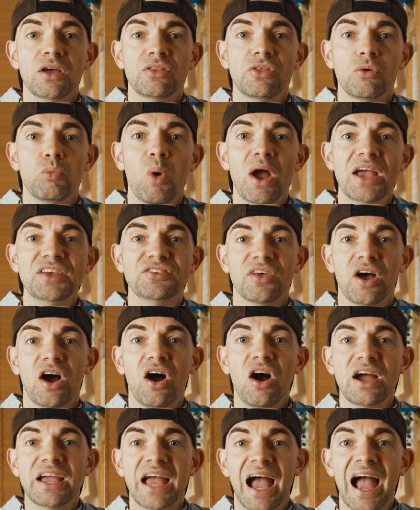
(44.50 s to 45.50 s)
the ways that
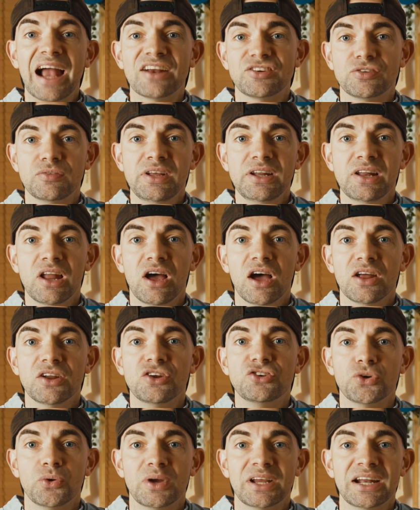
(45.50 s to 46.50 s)
I actively
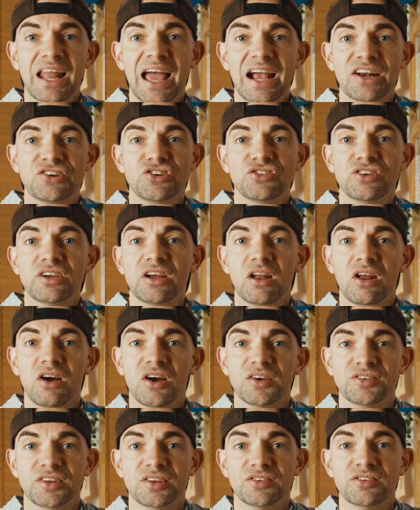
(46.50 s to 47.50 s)
learn during lectures and
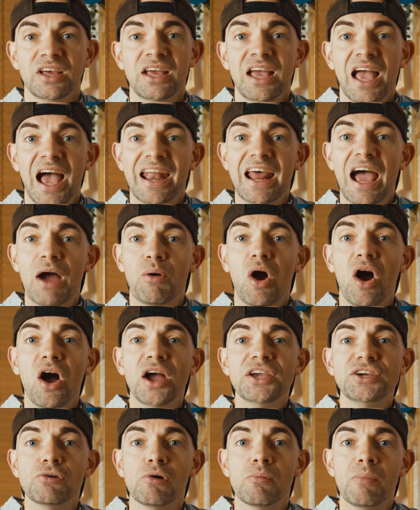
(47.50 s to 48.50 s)
classes, and how
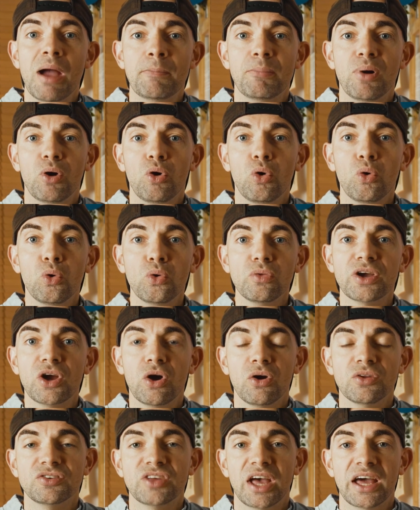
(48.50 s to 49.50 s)
I can remember all the
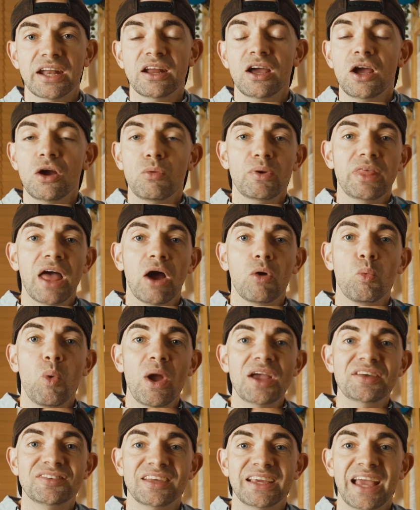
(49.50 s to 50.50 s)
content without
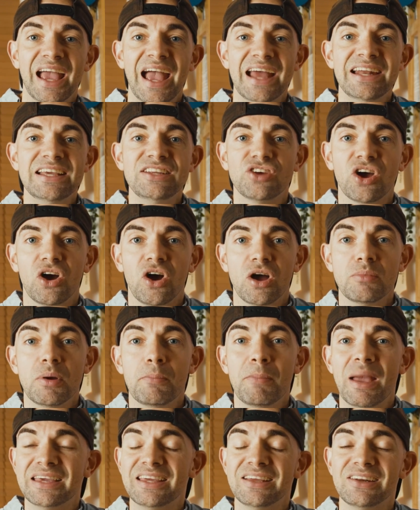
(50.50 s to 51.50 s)
wasting any
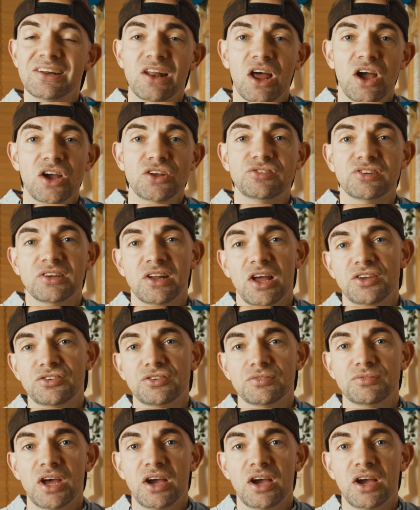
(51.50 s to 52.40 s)
time making loads and loads of